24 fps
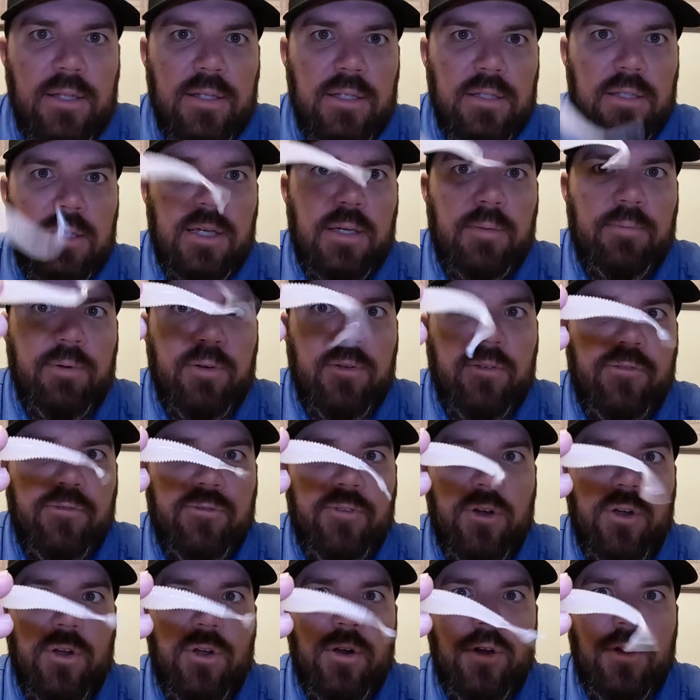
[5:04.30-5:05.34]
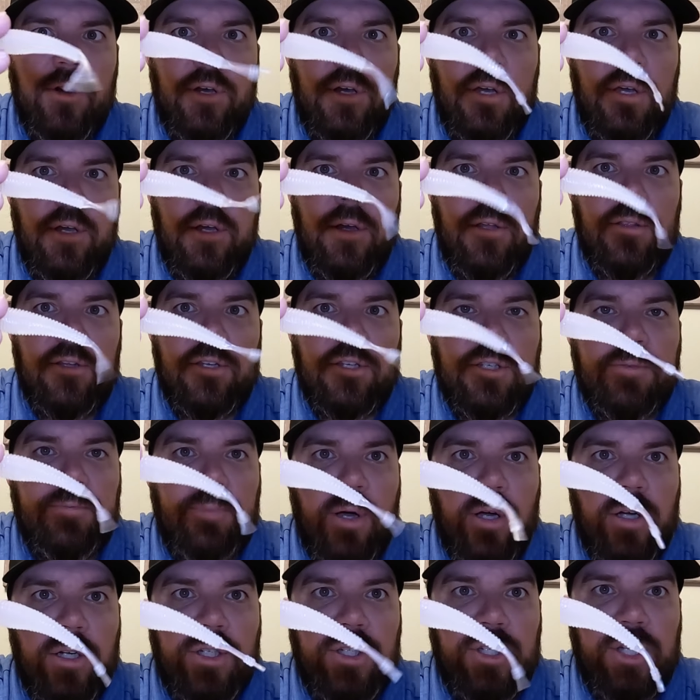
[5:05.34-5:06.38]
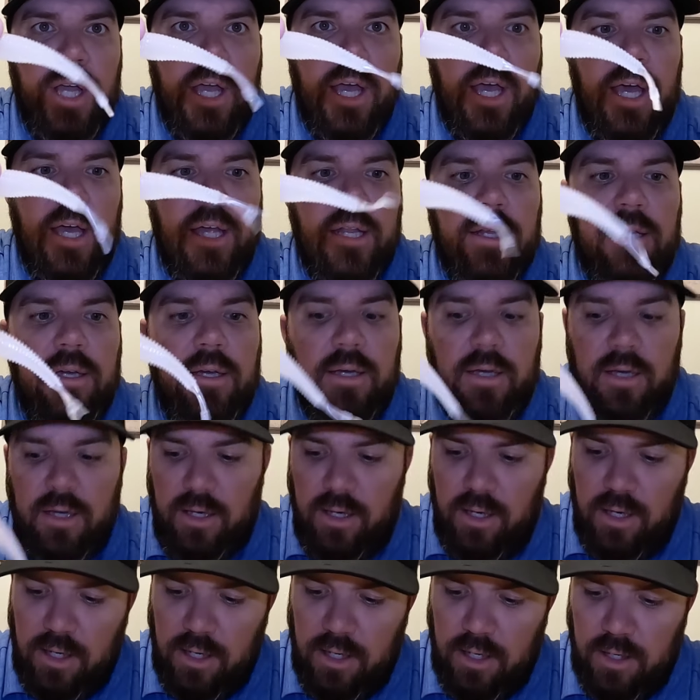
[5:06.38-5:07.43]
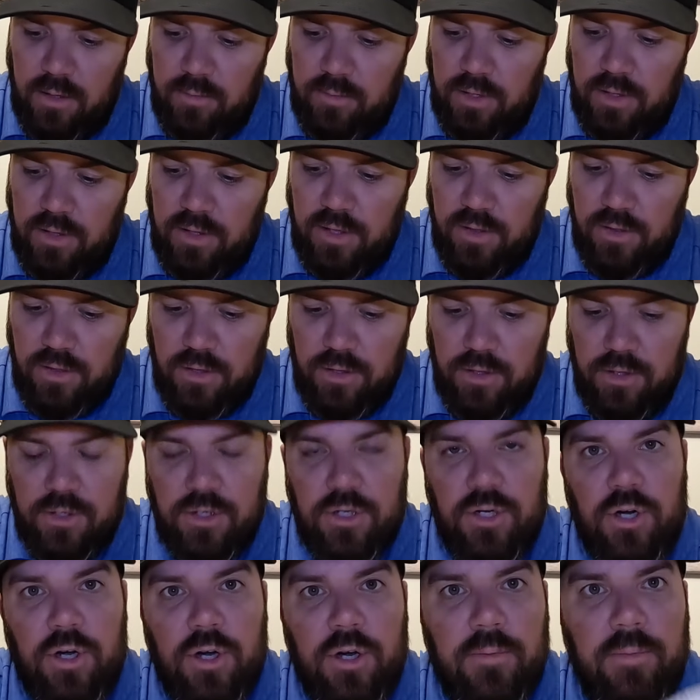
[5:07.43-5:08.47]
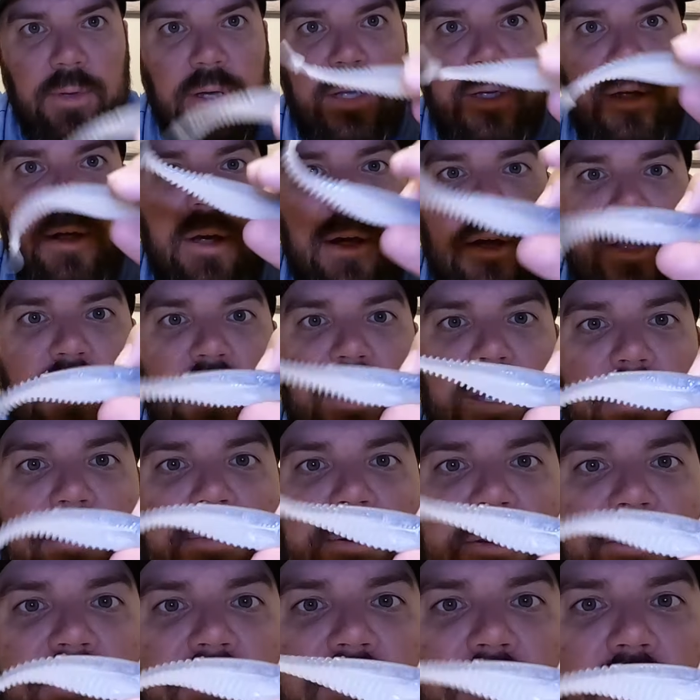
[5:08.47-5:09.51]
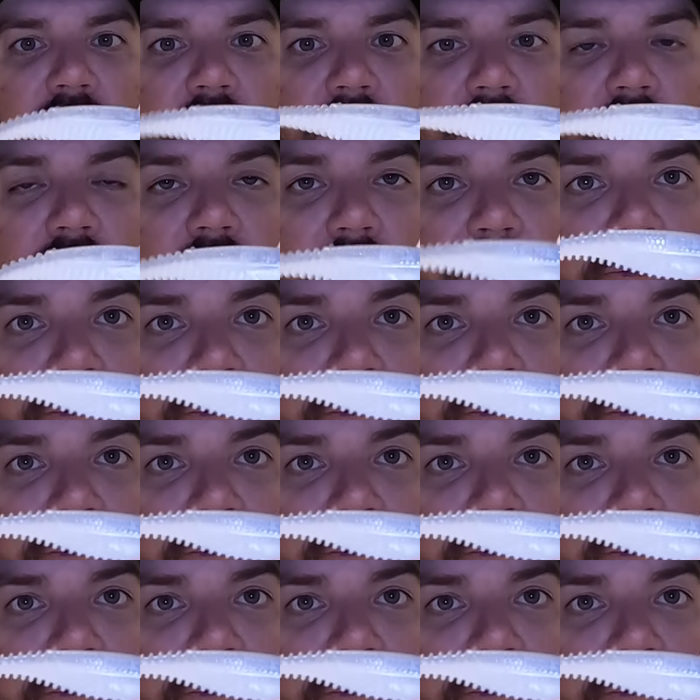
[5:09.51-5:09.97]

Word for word: that they preferred the Spunk Shad, um, and then the tournament they preferred the